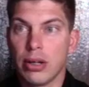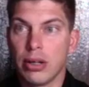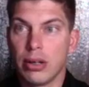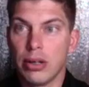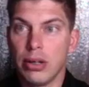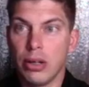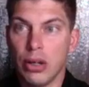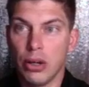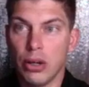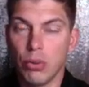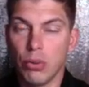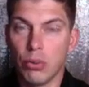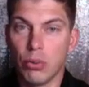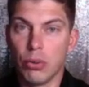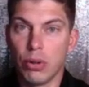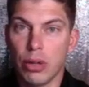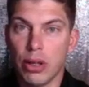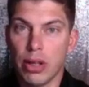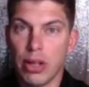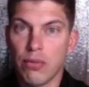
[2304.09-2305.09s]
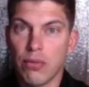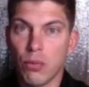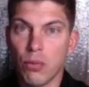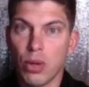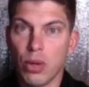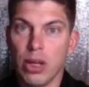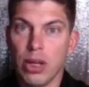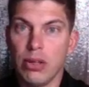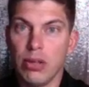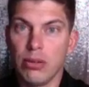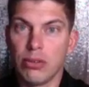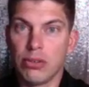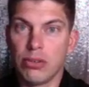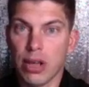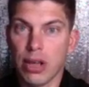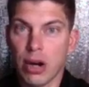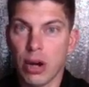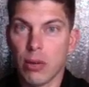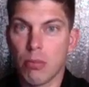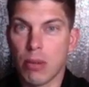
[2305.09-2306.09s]
you know, if we set
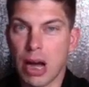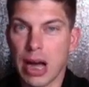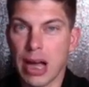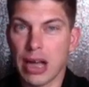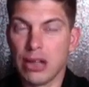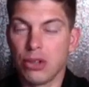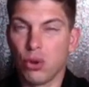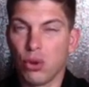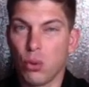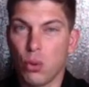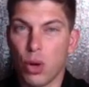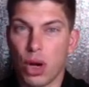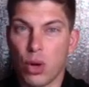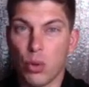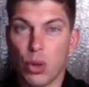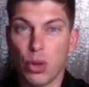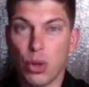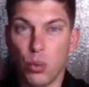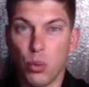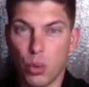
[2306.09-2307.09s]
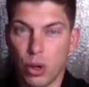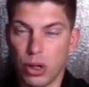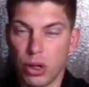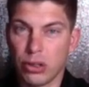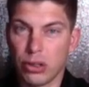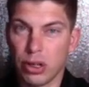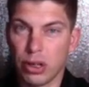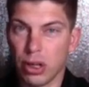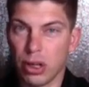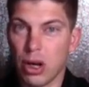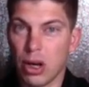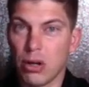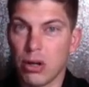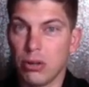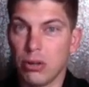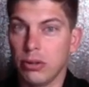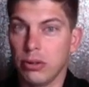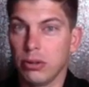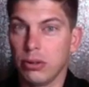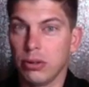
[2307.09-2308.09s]
our mind to where we want to go,